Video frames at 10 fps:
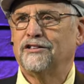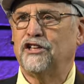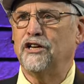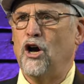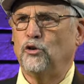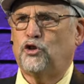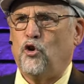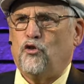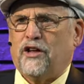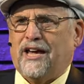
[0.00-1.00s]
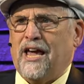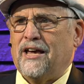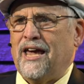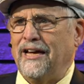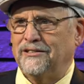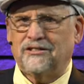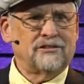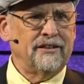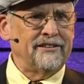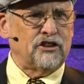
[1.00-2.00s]
She knows who the king is.
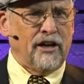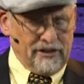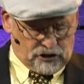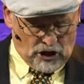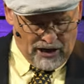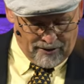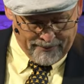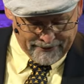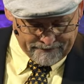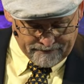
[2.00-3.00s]
It's King Solomon.